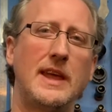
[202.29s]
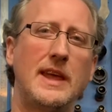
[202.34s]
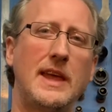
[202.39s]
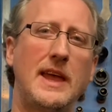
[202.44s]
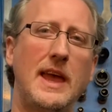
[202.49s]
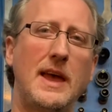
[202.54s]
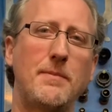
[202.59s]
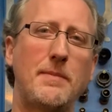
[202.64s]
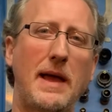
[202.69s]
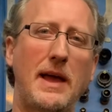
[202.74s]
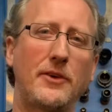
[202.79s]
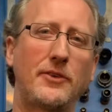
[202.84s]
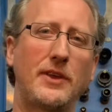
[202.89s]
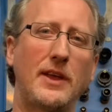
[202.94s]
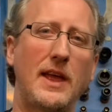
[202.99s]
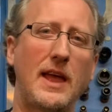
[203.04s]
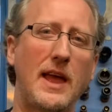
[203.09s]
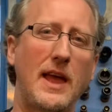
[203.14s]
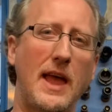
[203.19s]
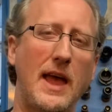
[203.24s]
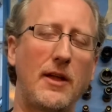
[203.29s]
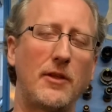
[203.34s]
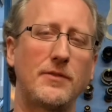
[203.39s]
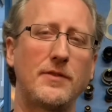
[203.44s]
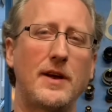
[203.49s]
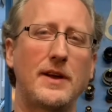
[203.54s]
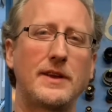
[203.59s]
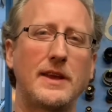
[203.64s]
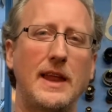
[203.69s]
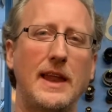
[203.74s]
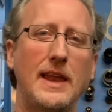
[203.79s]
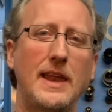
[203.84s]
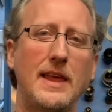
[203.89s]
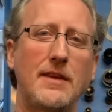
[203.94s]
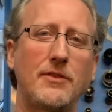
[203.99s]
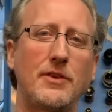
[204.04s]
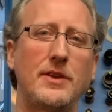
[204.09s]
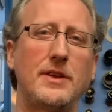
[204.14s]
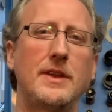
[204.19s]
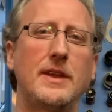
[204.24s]
about Alfine
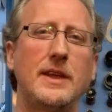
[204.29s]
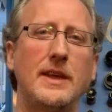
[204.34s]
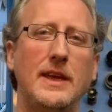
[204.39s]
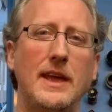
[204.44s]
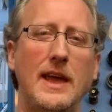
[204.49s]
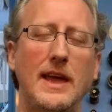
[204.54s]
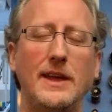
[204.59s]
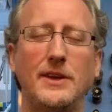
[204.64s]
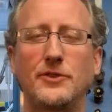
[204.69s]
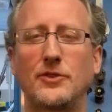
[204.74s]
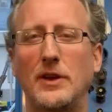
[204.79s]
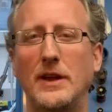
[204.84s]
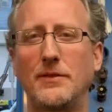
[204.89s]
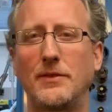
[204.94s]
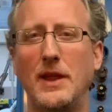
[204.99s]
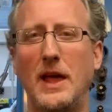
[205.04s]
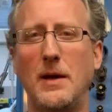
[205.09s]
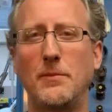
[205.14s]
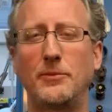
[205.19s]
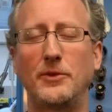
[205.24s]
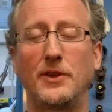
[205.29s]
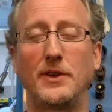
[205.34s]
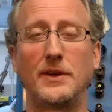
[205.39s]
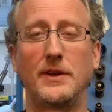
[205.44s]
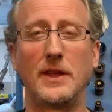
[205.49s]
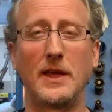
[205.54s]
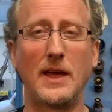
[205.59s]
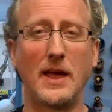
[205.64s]
11 Inter 11 hubs and